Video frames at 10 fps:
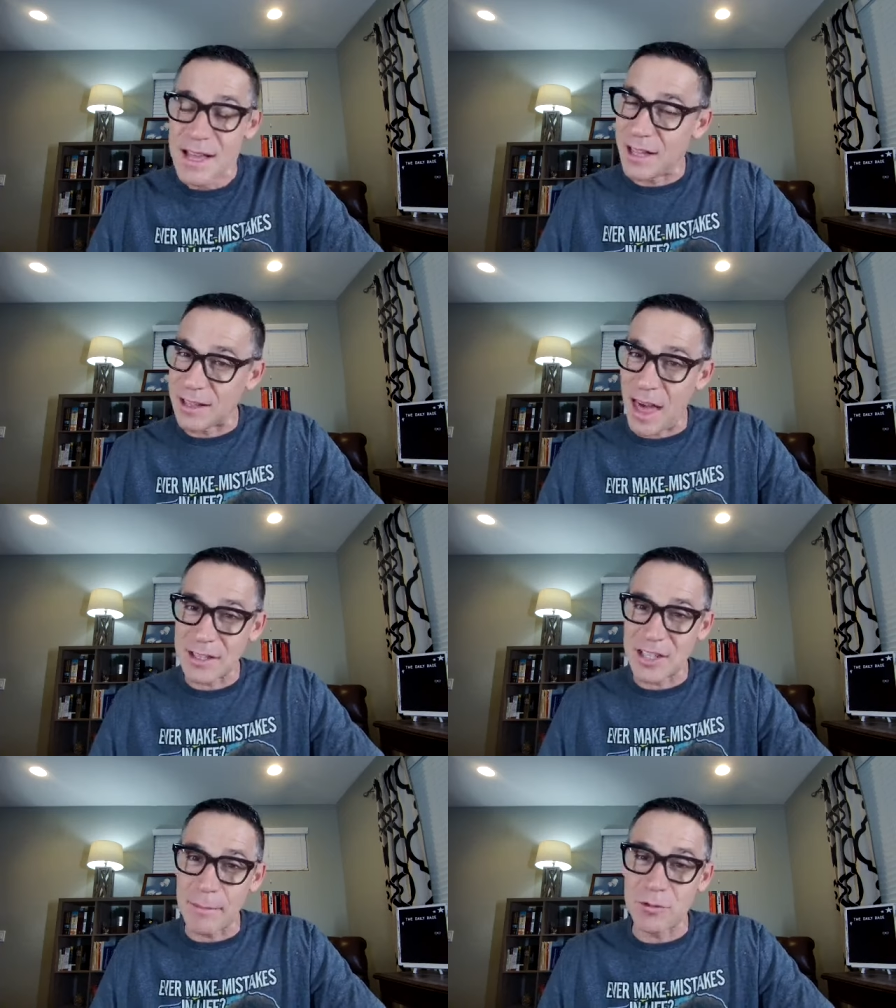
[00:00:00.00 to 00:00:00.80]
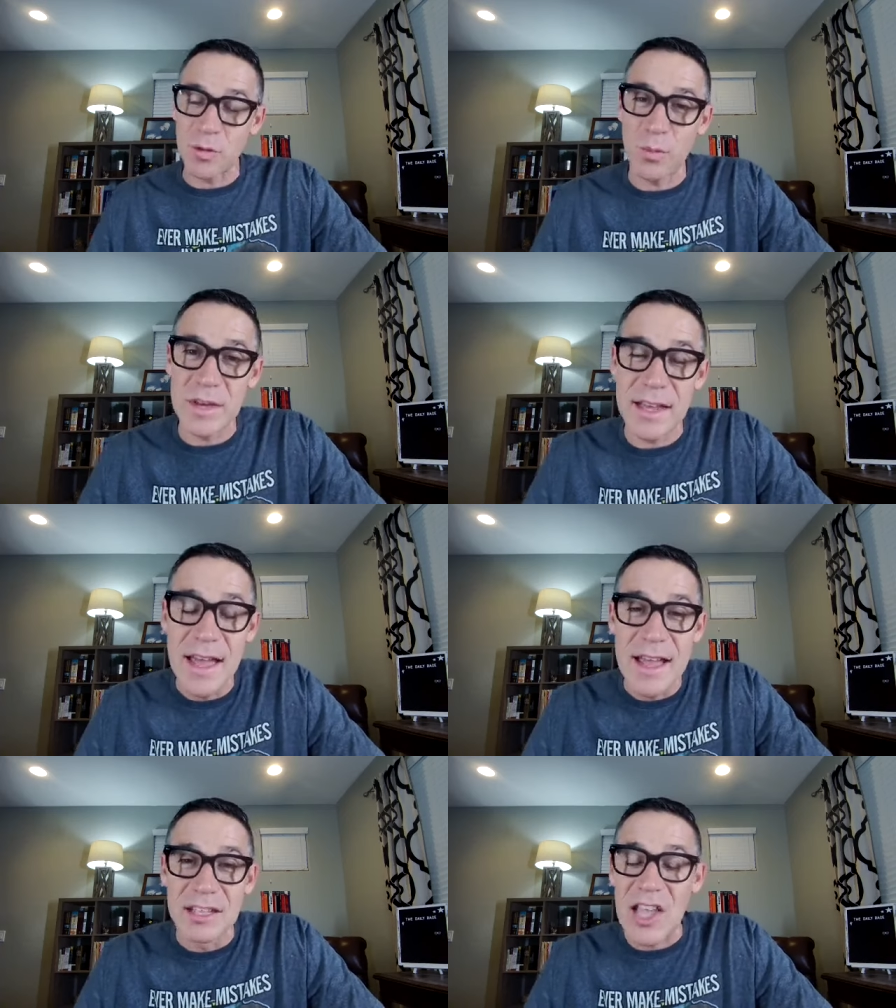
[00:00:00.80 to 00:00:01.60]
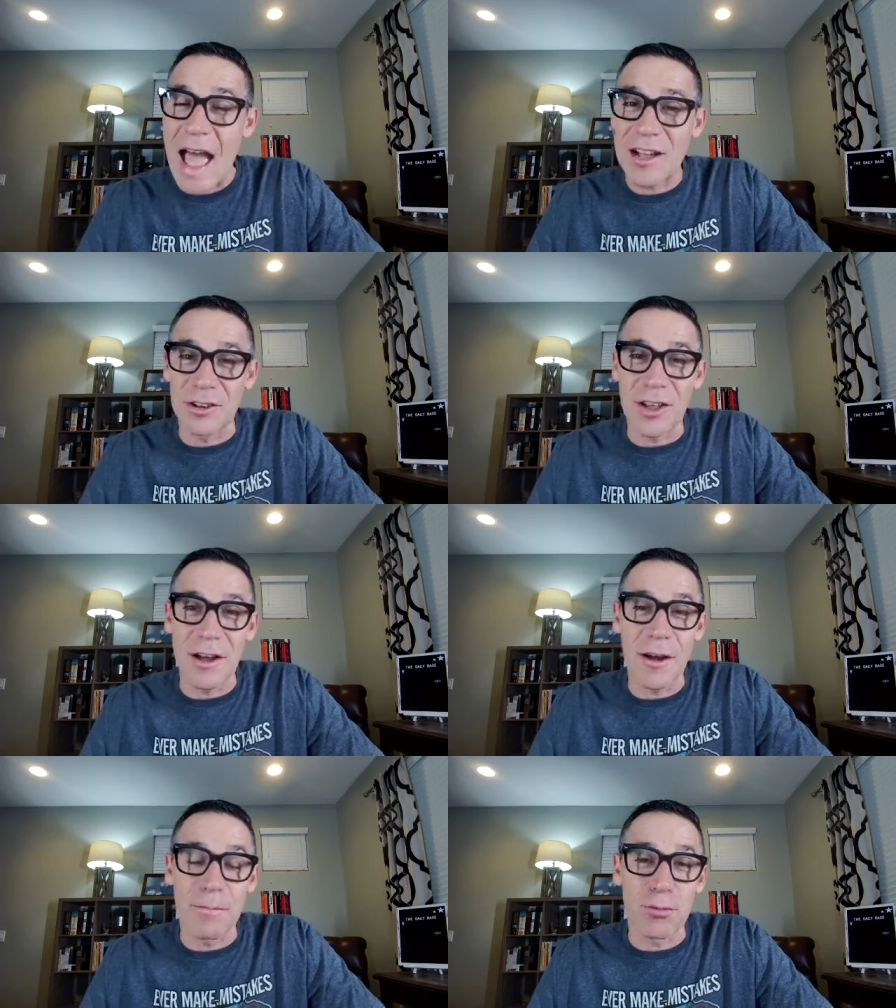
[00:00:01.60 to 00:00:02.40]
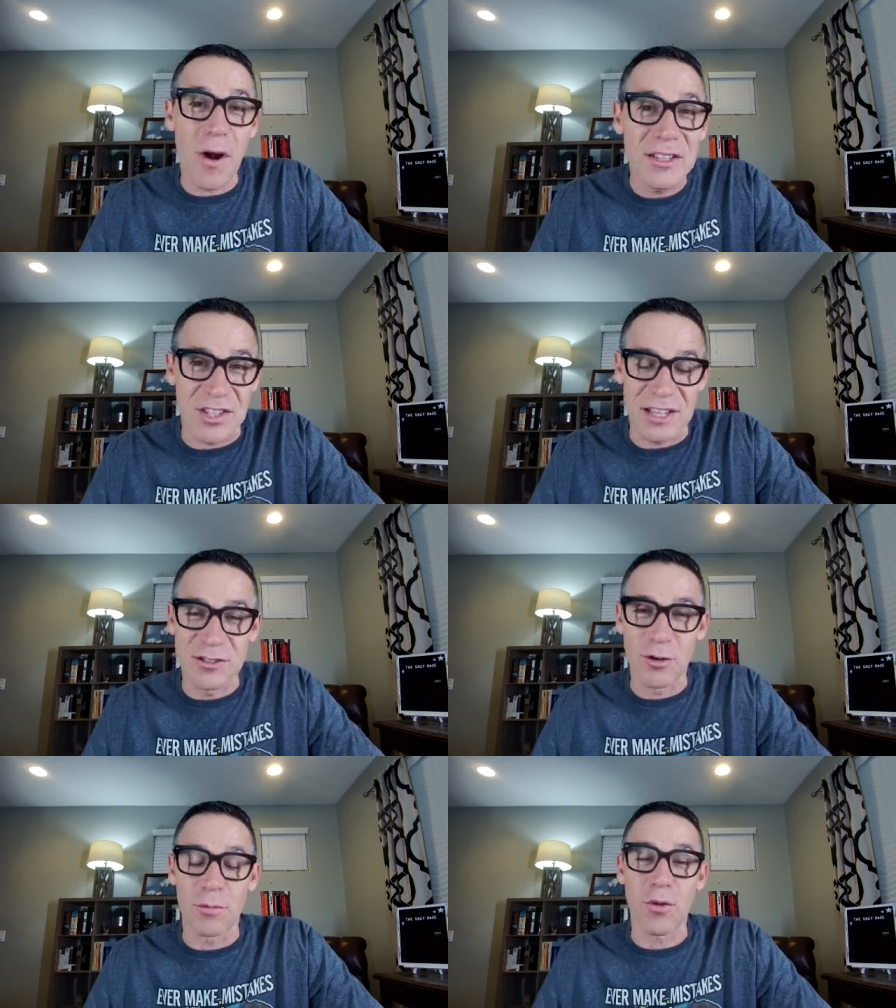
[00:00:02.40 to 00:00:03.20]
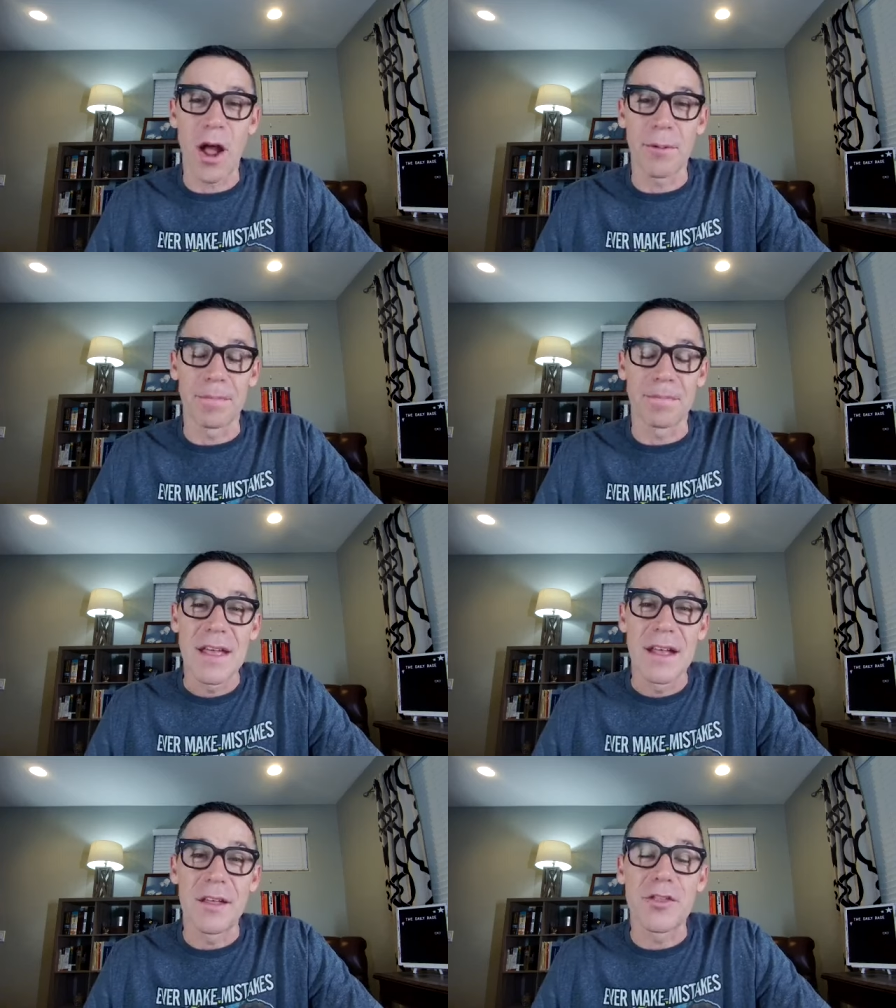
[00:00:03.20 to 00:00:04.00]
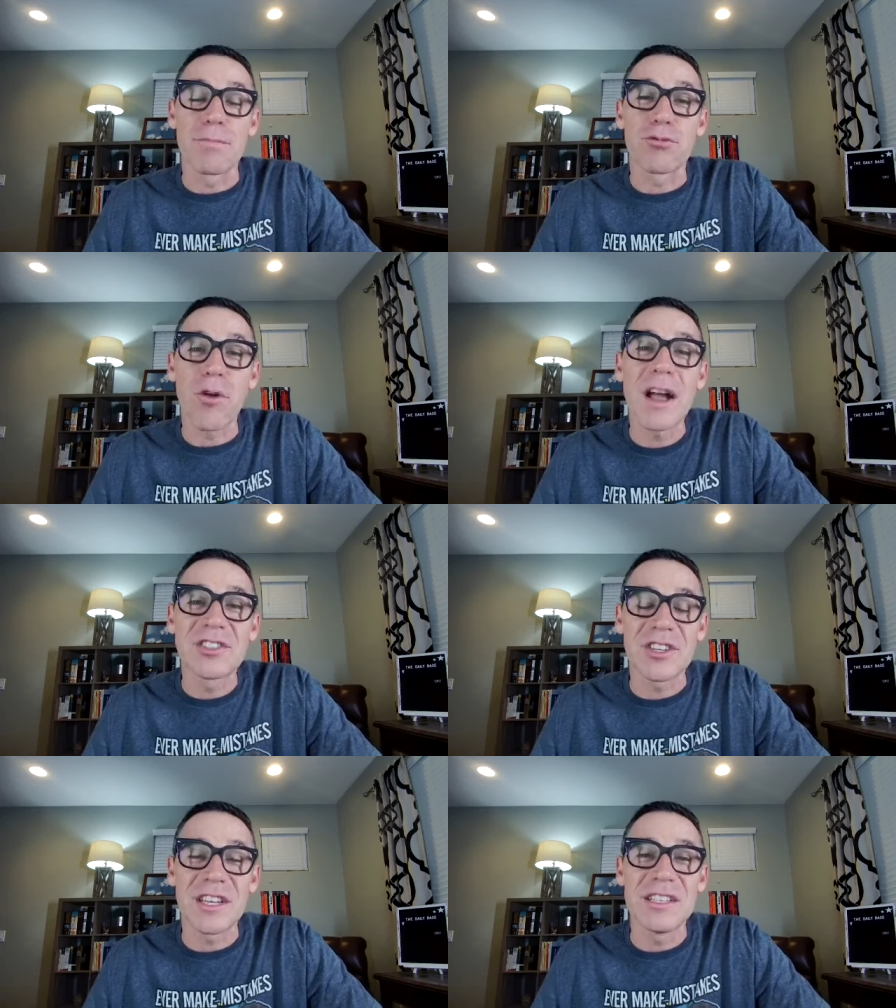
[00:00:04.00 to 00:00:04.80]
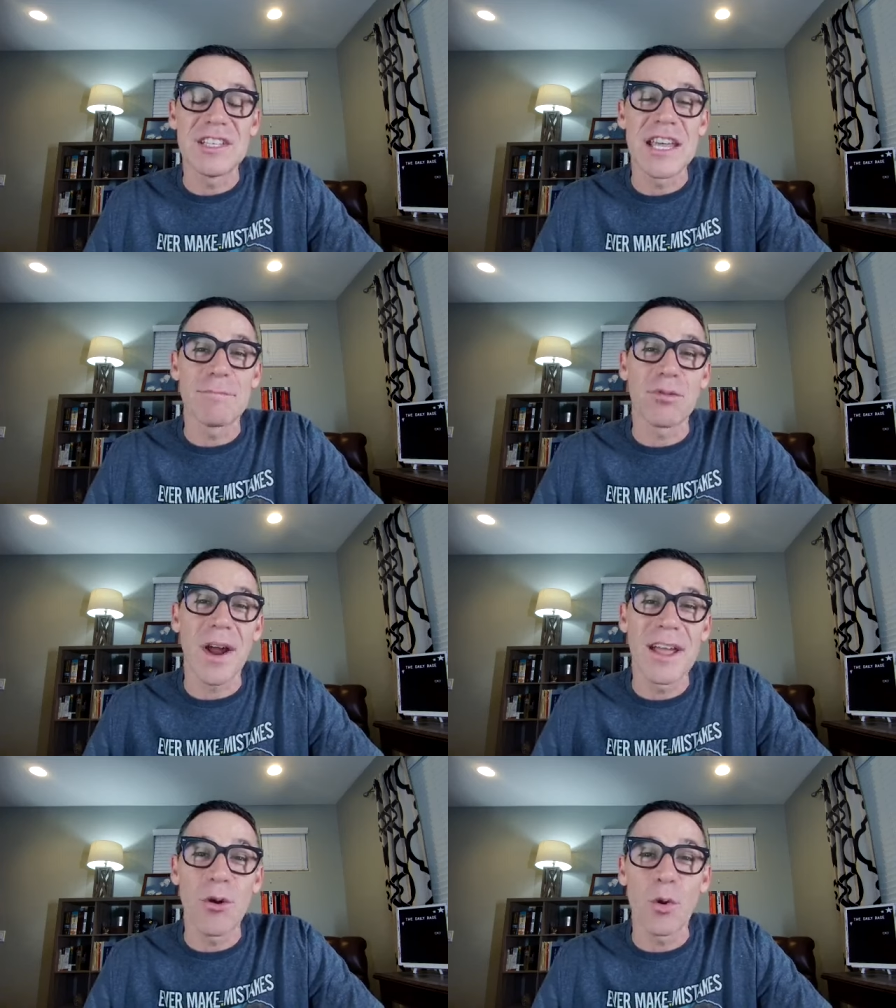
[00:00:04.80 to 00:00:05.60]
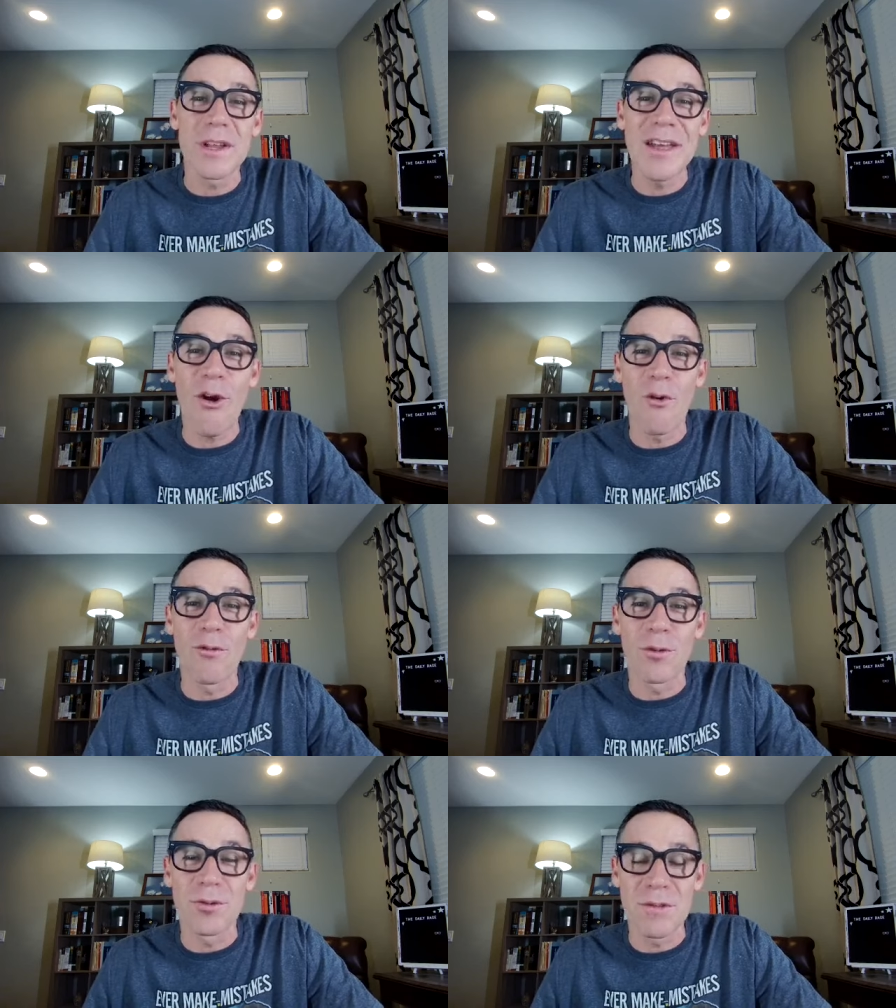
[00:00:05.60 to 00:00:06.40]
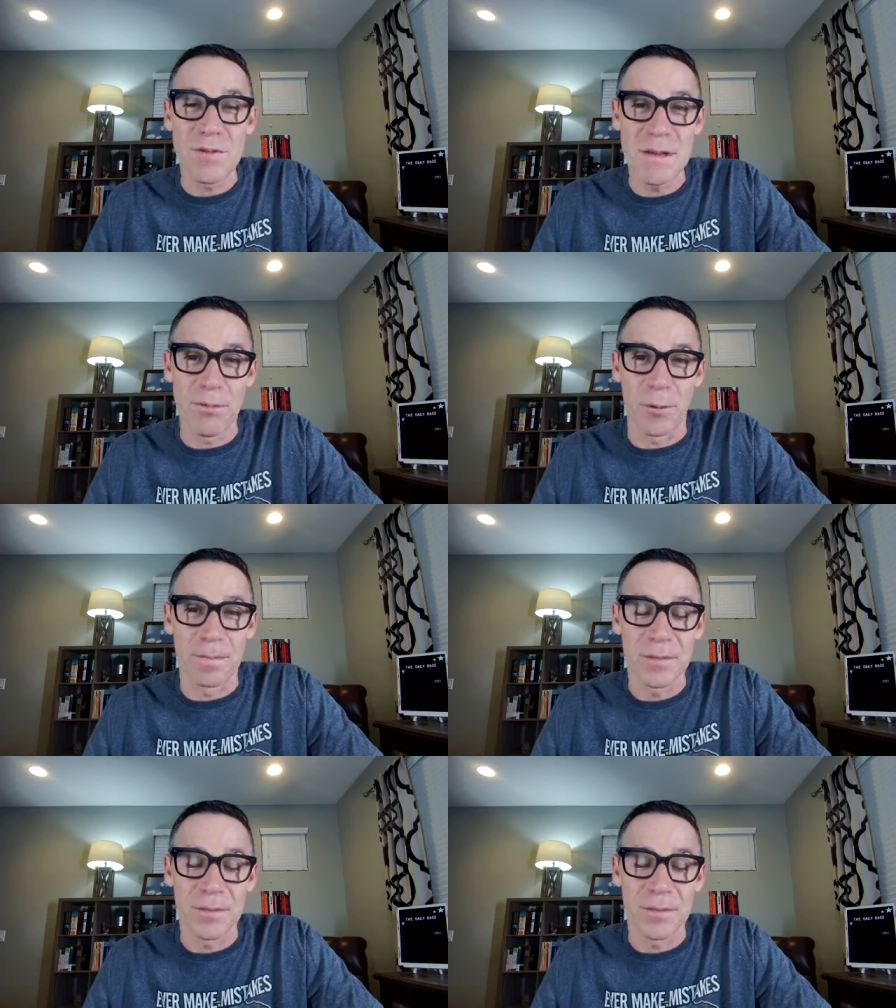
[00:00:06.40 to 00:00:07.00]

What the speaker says: A lot of times when we tackle a project or a problem, the project can take priority over the people.